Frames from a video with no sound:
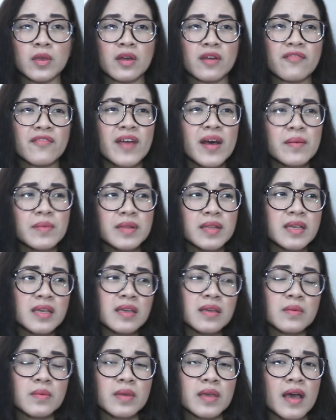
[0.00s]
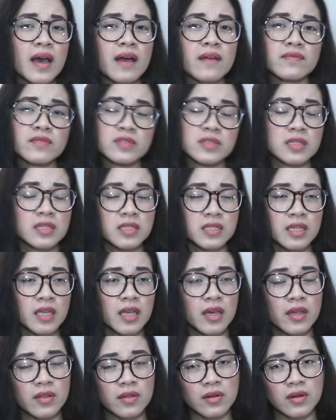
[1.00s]
we are family, we have to stick
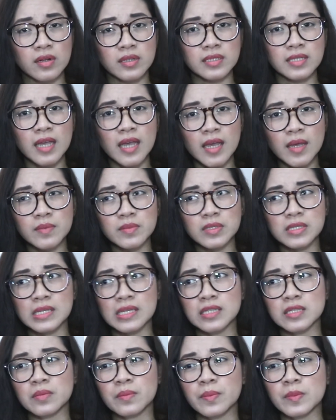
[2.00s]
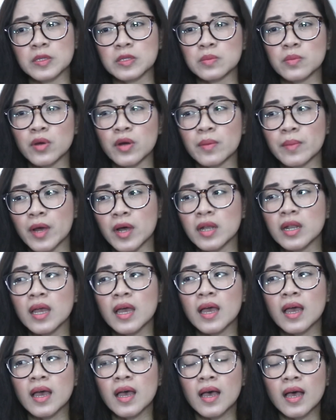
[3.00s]
together at all times. It's more about,
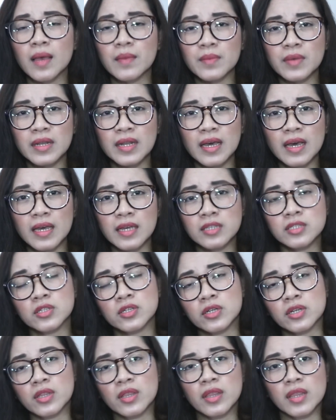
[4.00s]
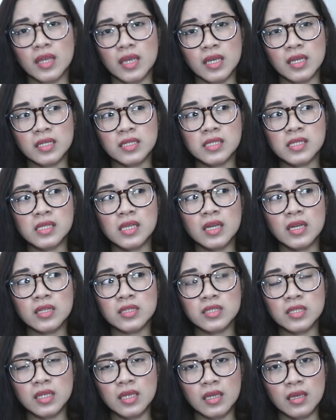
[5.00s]
I'm gonna hide certain things
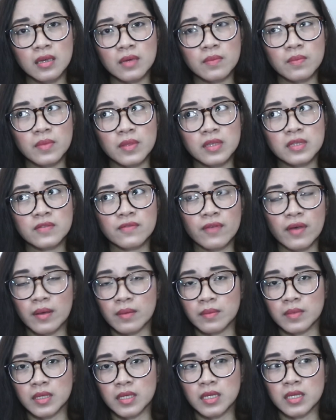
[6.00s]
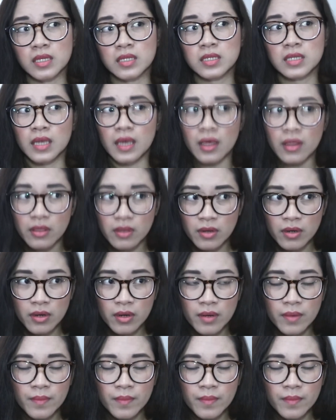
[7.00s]
to keep this family together,